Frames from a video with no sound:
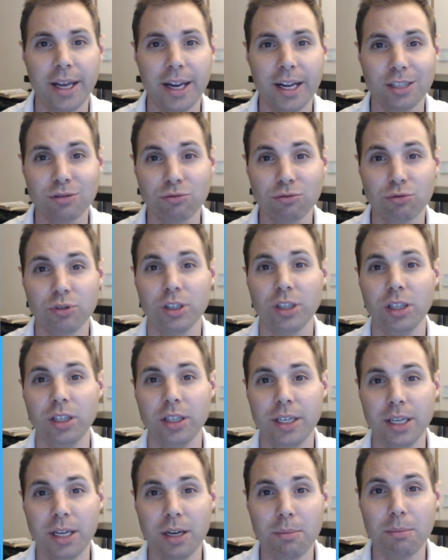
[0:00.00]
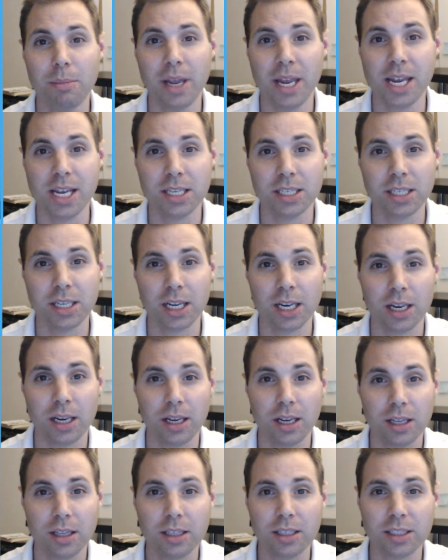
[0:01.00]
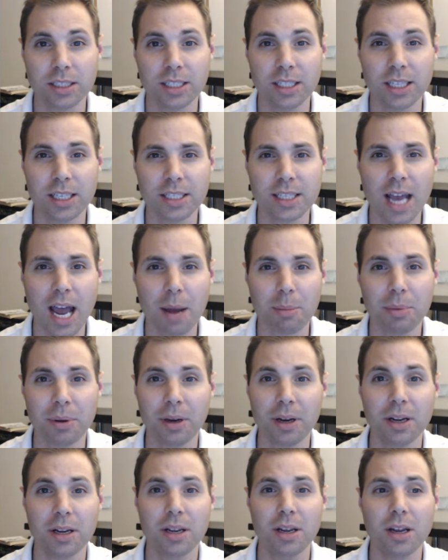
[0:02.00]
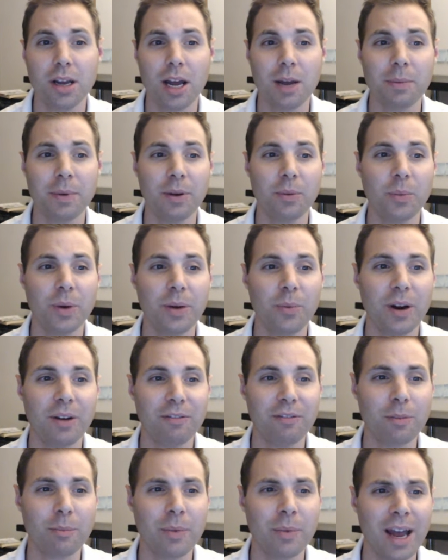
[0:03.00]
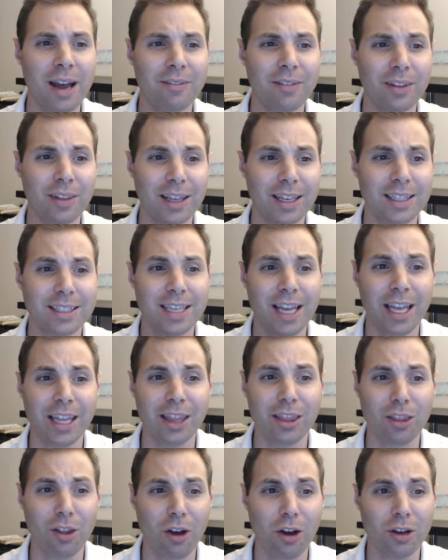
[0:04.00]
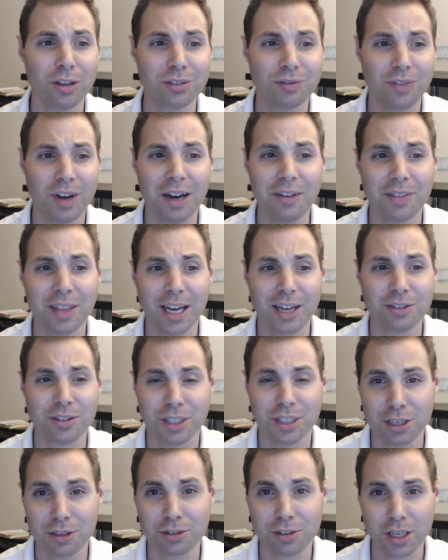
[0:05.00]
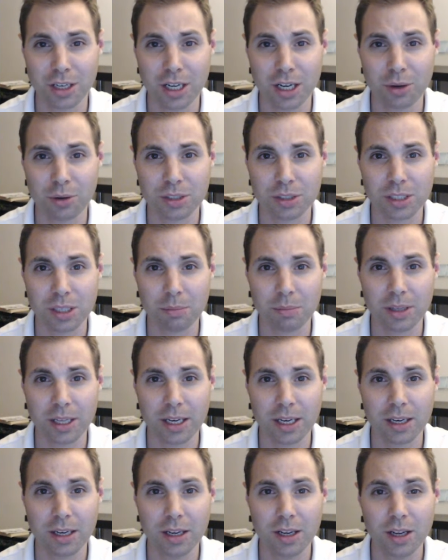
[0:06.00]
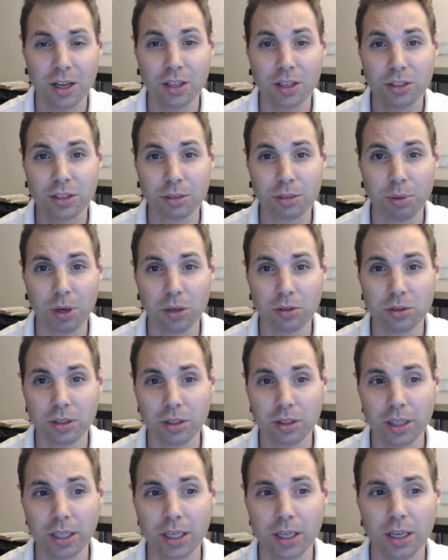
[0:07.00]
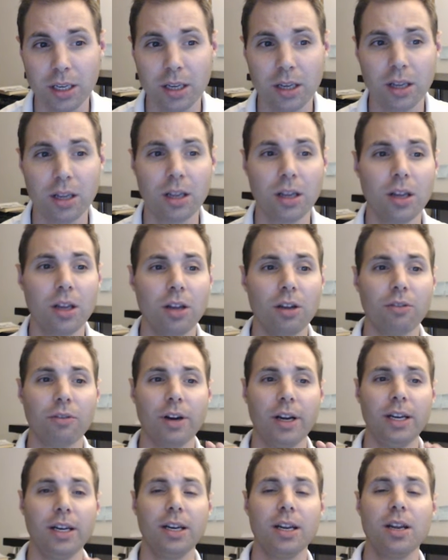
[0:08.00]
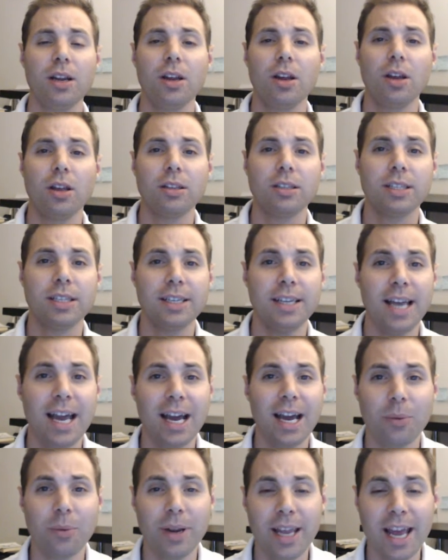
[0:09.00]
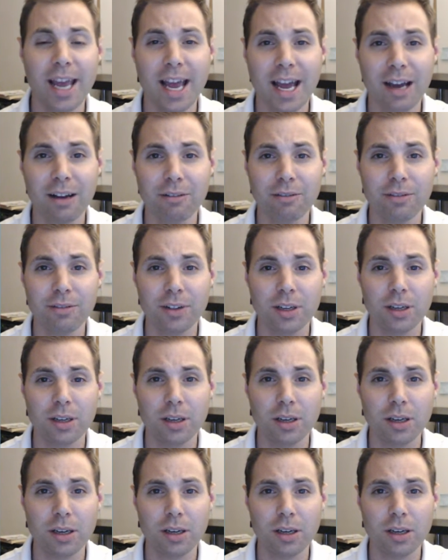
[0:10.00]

And it's really amazing to see this happen. I mean, we went from having like 10 laws 5,000 years ago or something, supposedly, right? To now we have